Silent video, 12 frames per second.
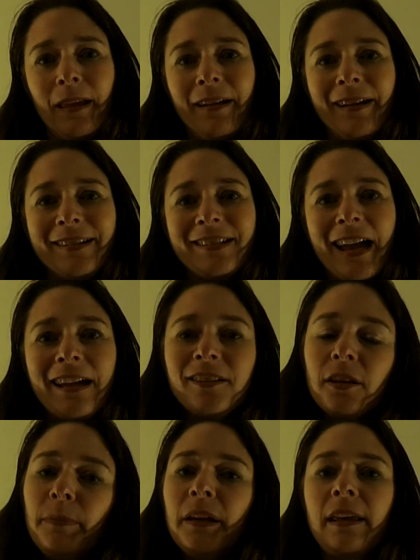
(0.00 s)
a science
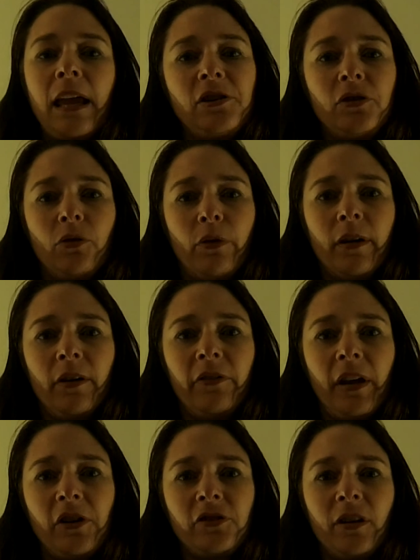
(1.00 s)
communication
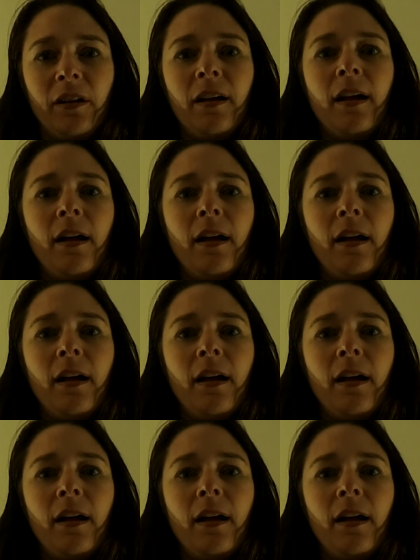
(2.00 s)
organization